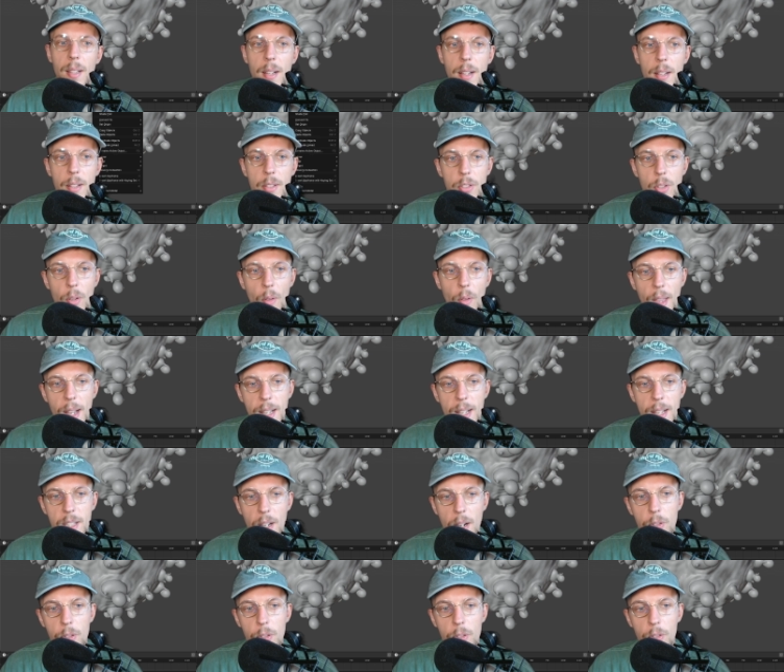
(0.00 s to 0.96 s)
So
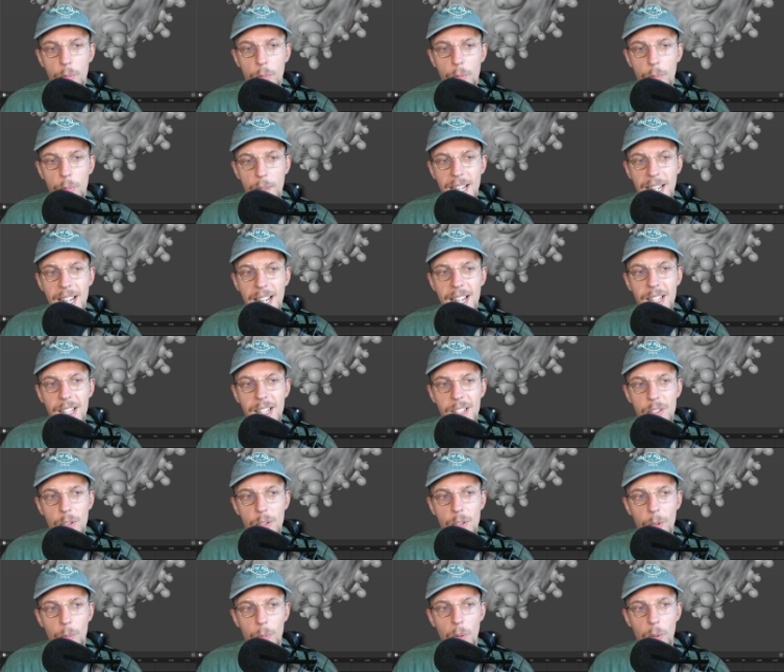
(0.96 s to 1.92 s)
that's how you create
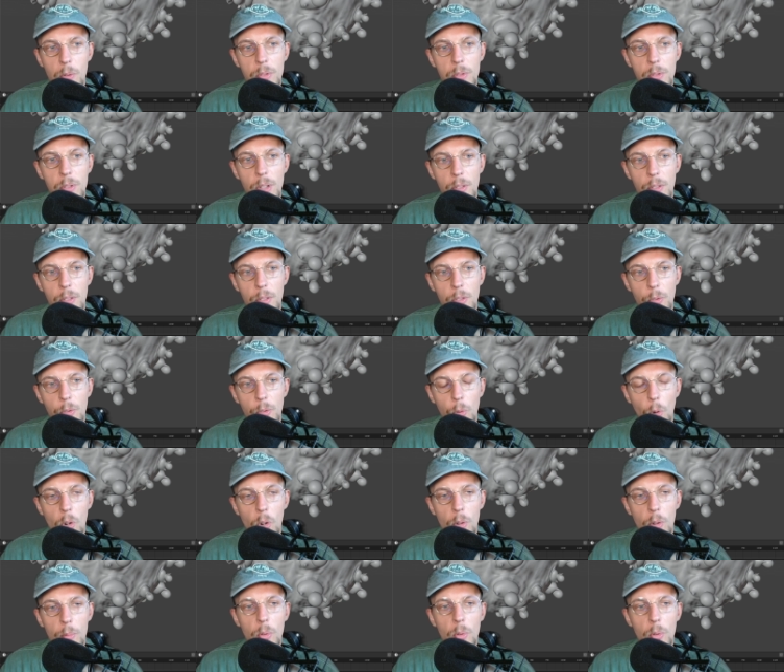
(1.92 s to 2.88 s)
your own
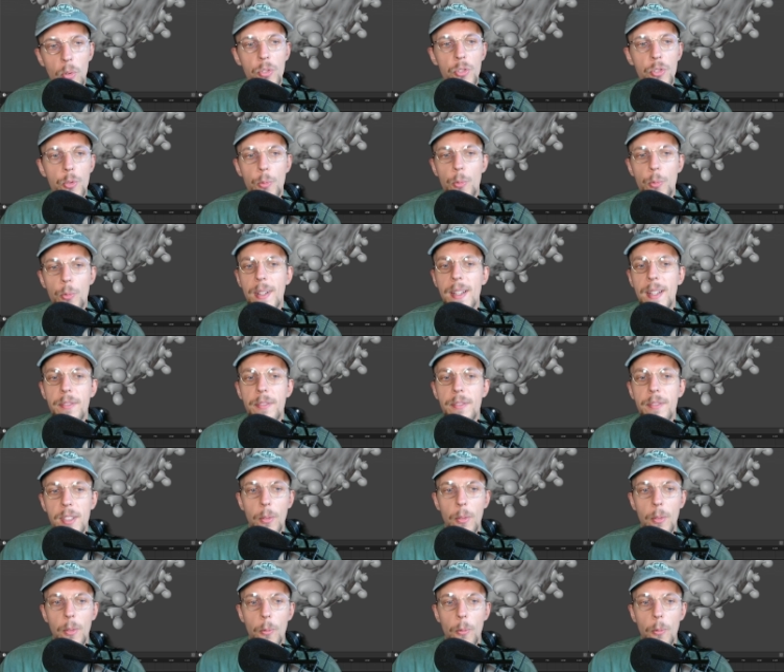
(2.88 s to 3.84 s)

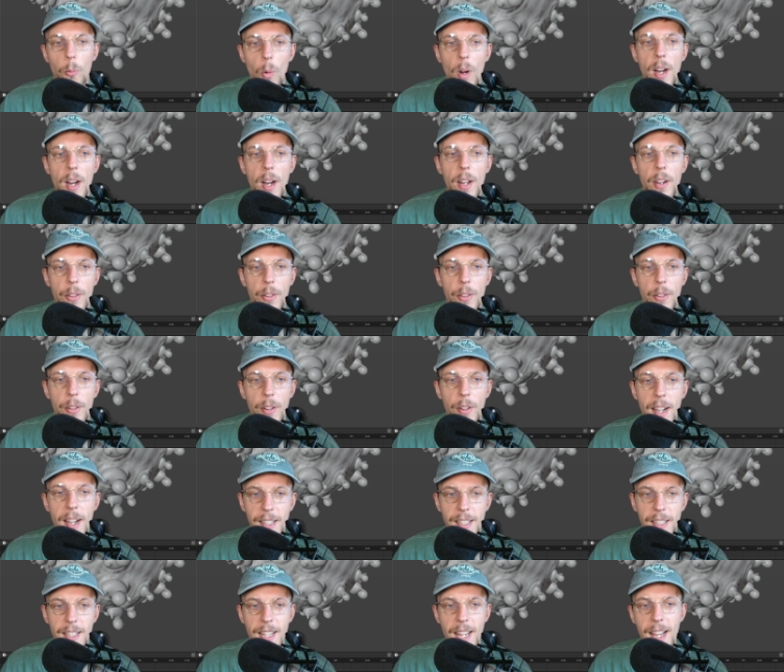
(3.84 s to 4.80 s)
normal-driven water,
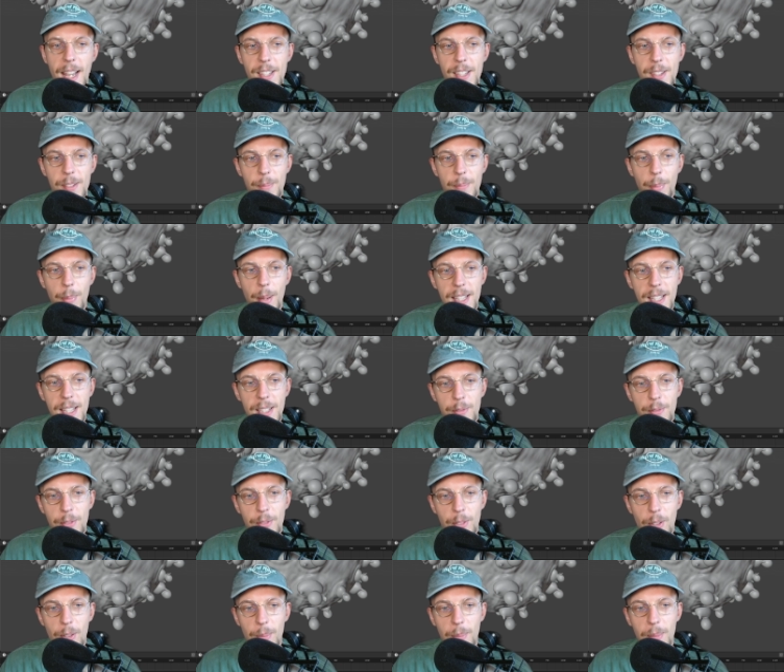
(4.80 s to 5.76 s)
I guess, based
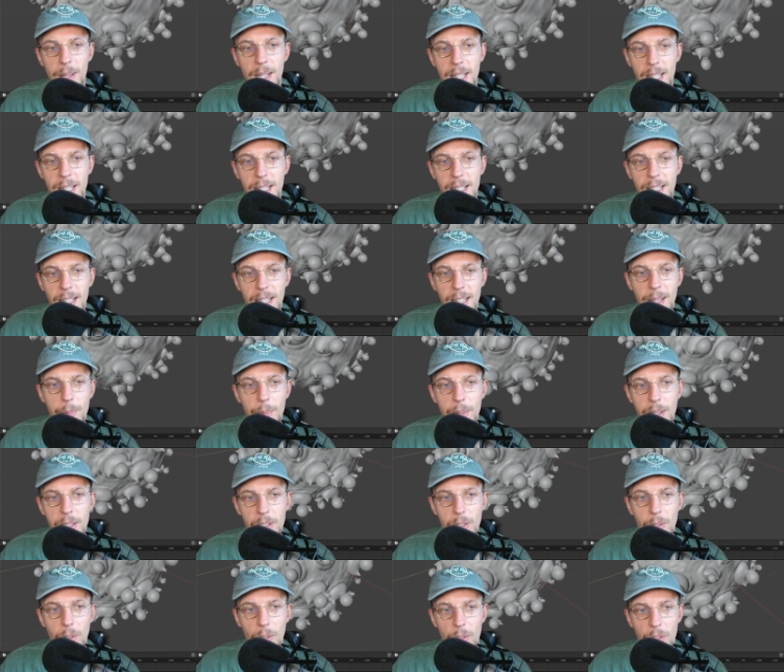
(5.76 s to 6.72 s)
from Um,
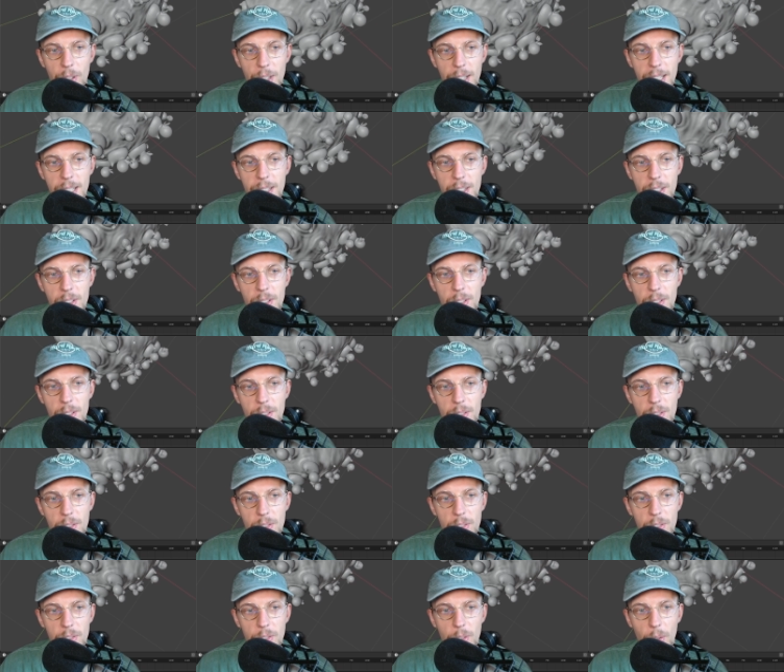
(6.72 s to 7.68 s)
your
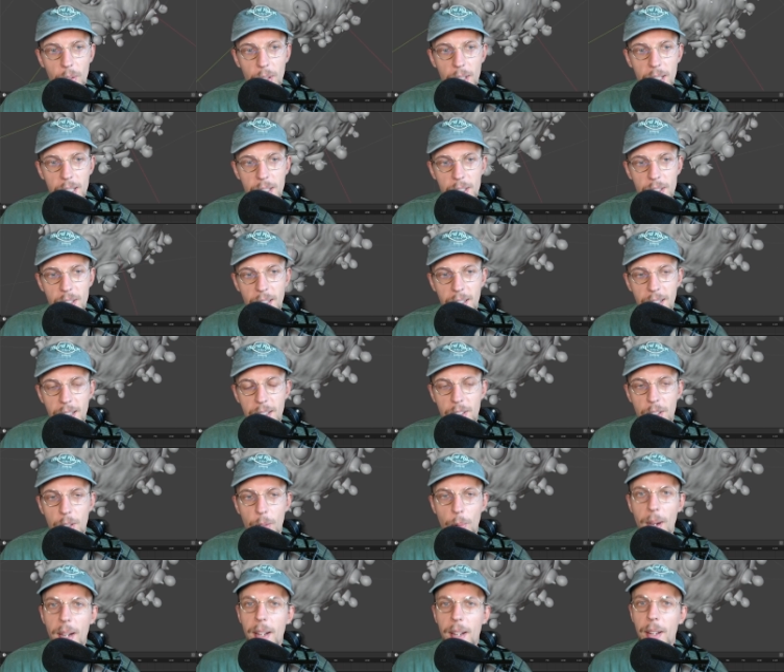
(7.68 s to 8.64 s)
instance duckies, and
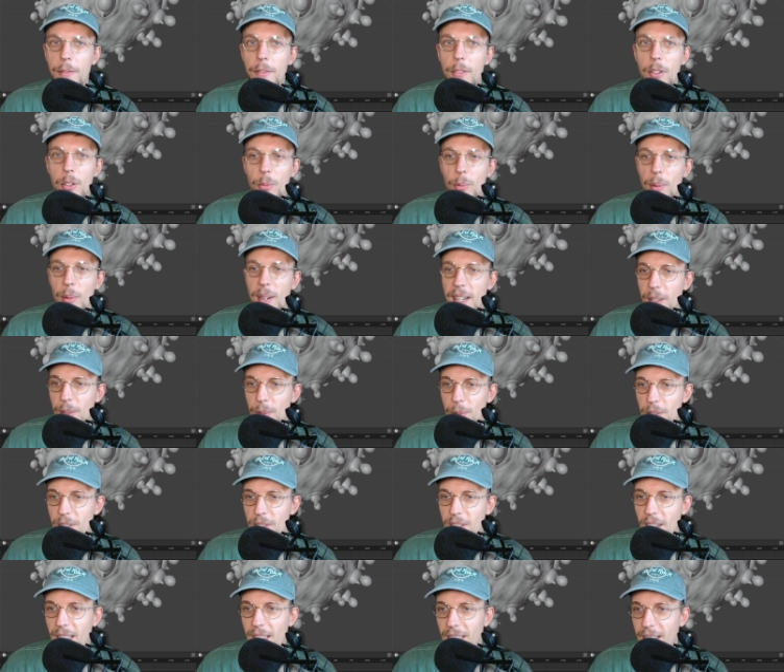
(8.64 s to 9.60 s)
that's quite a fun way to
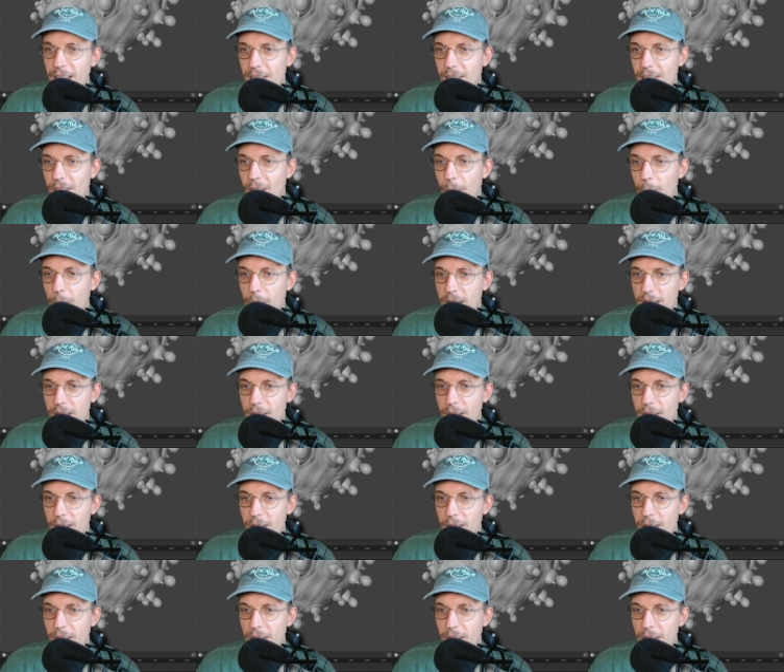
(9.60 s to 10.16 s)
set this up.